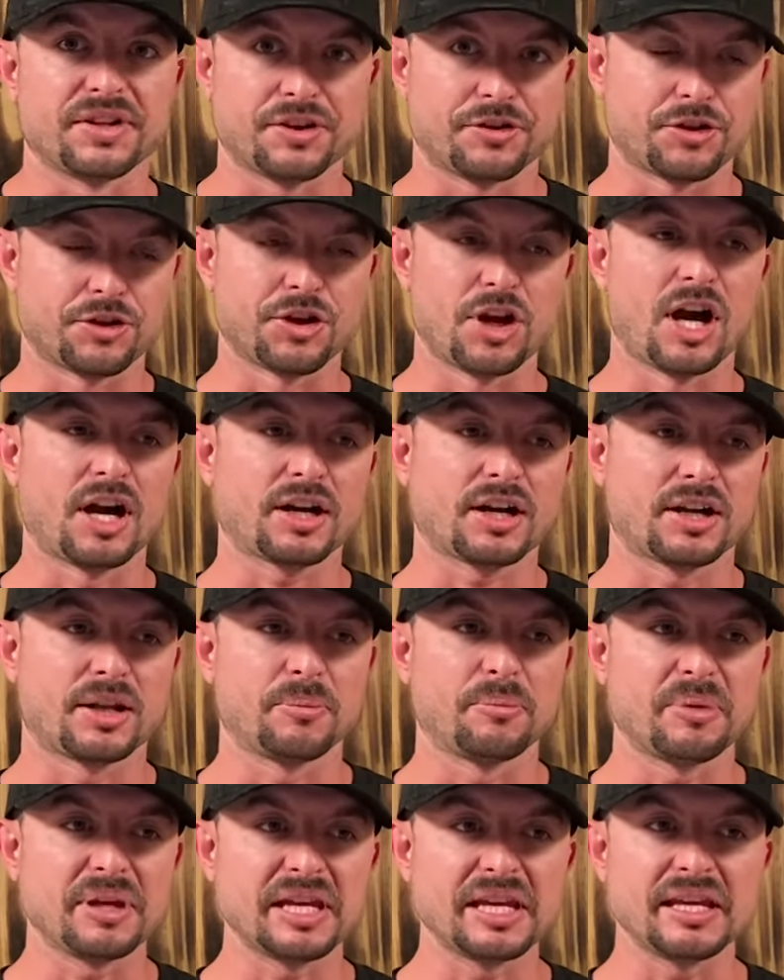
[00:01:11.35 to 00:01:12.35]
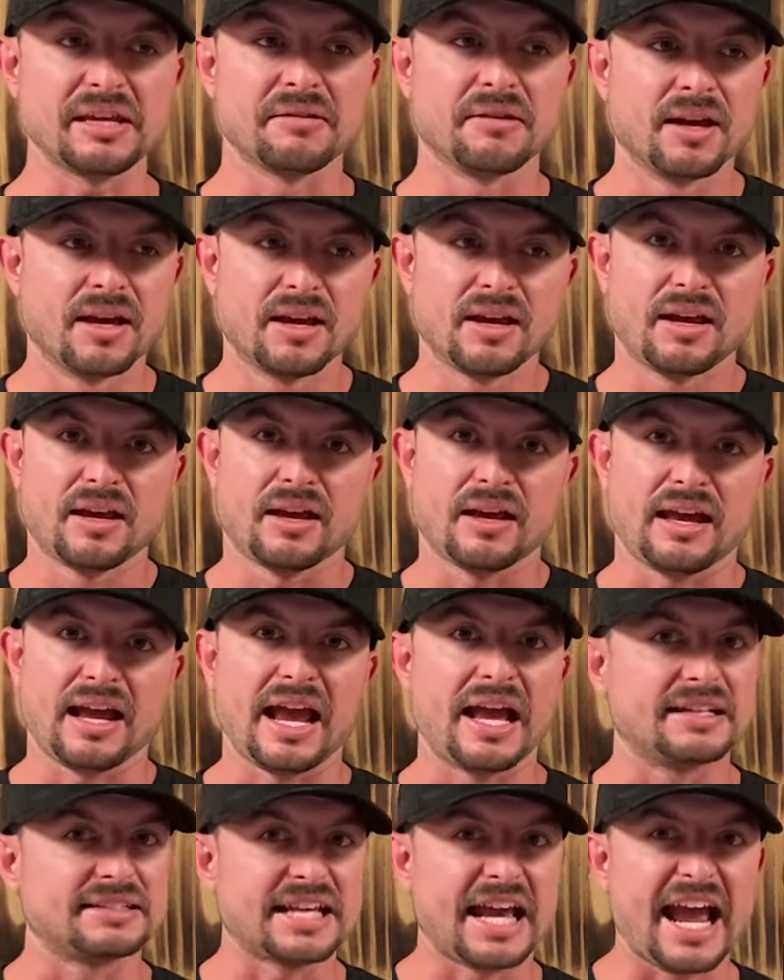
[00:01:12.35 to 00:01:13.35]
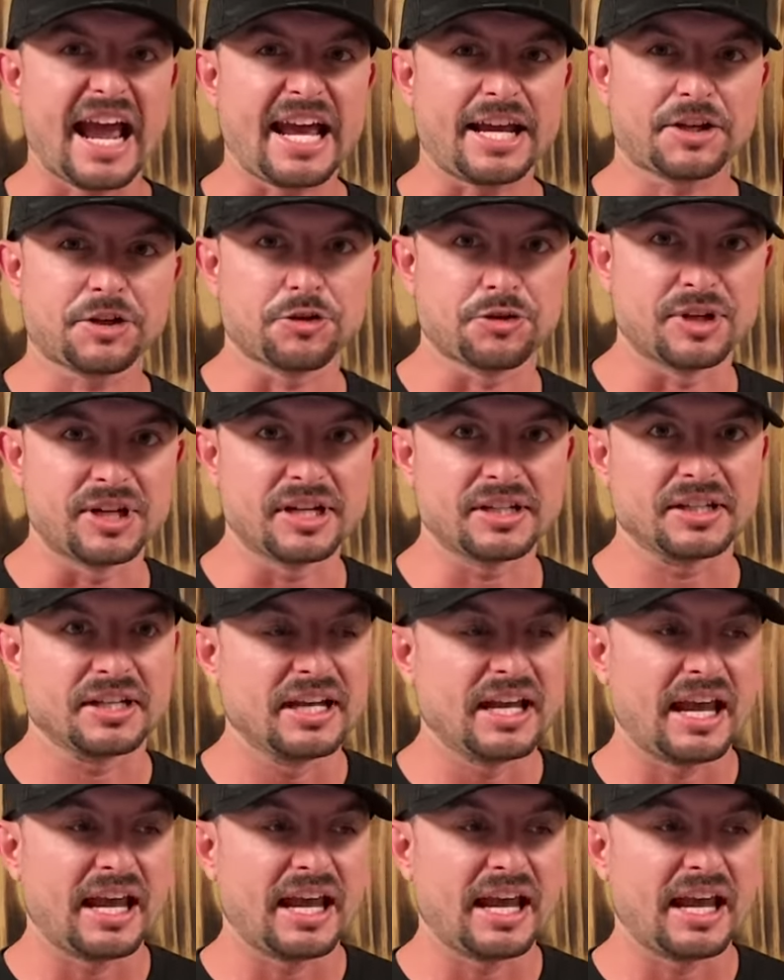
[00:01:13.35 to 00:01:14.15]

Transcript: They're not going to be as accurate